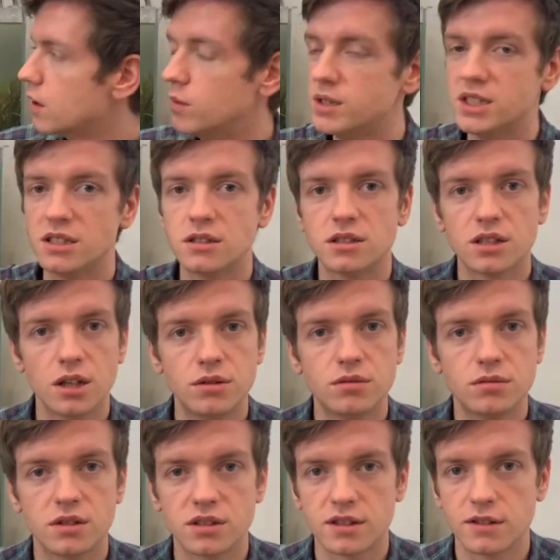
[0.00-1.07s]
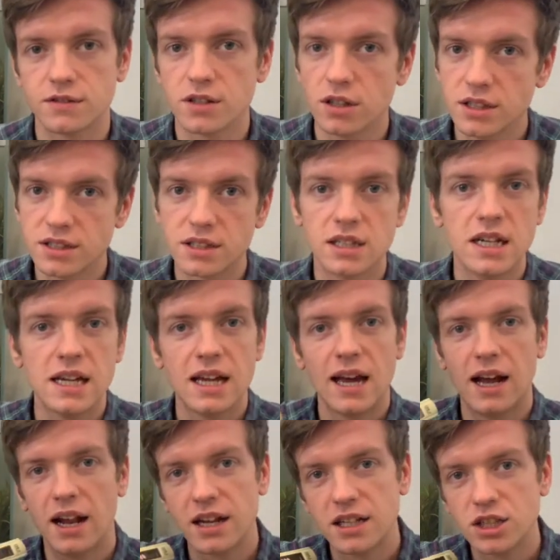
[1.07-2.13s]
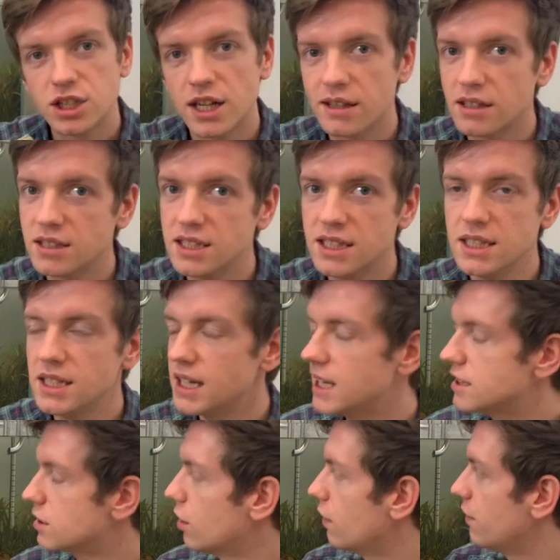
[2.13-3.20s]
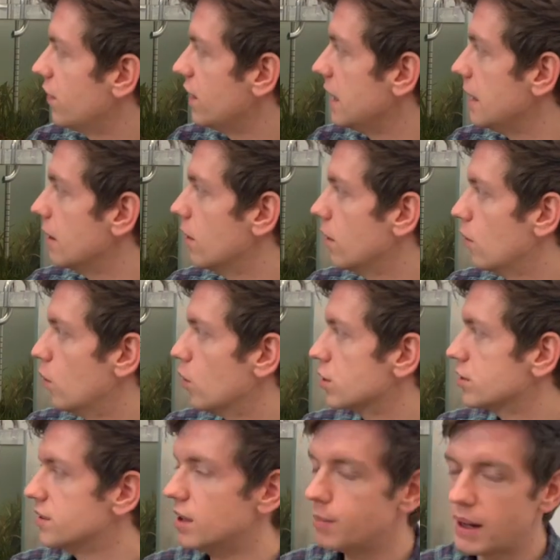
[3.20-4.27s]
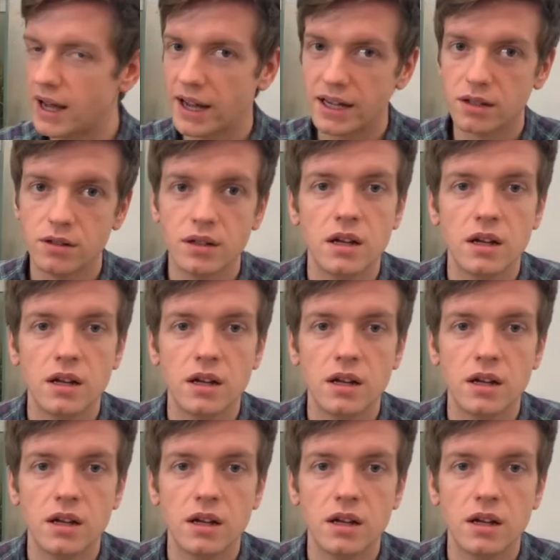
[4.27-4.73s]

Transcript: which is the total dissolved solids, and I can check the TDS of the water in the bag.